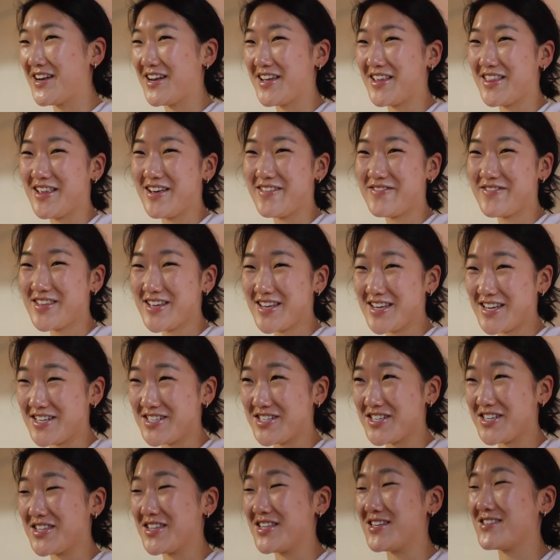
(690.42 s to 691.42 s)
and I left the
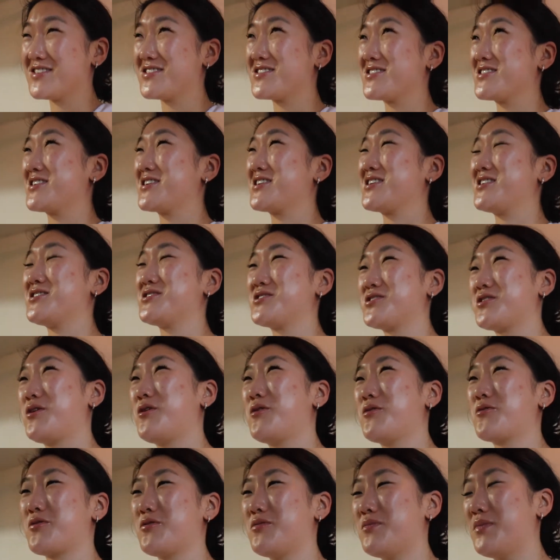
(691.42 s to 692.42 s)
kitchen just like a
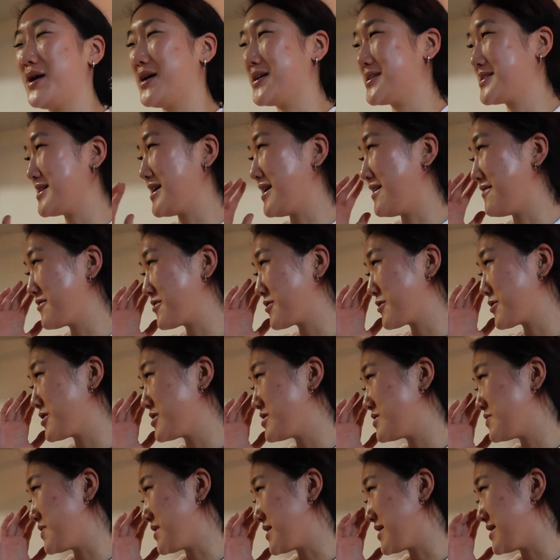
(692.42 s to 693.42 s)
total mess
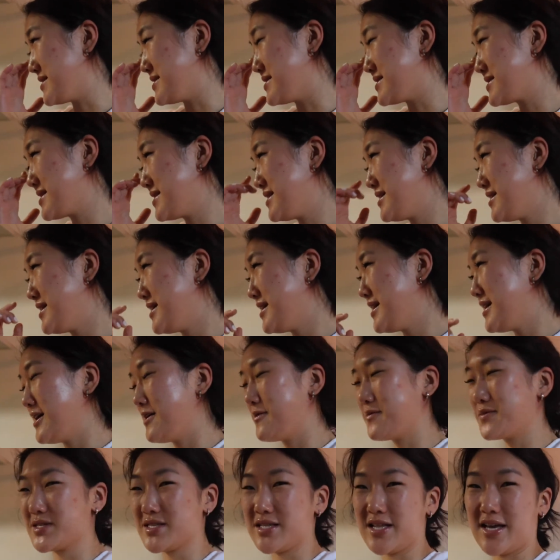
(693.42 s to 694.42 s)
afterwards because
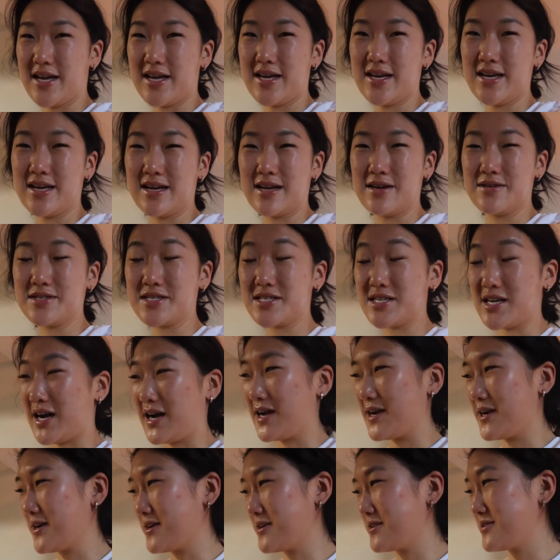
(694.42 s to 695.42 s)
it was late and I was
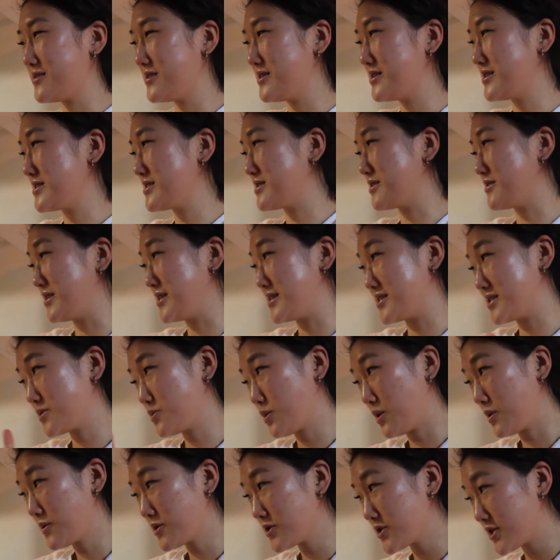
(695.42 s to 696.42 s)
tired. So this is
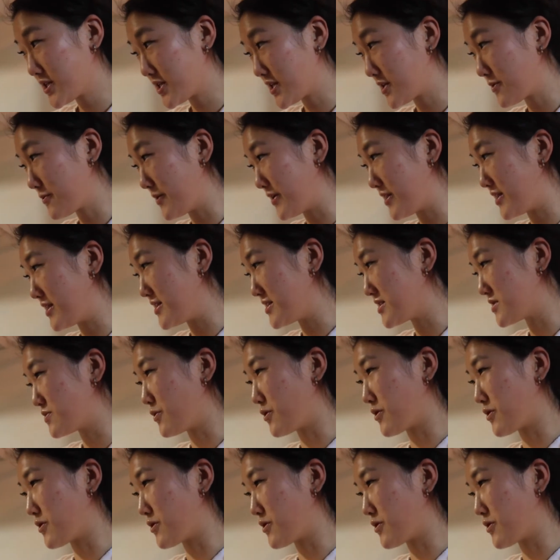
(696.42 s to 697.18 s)
what we're dealing with this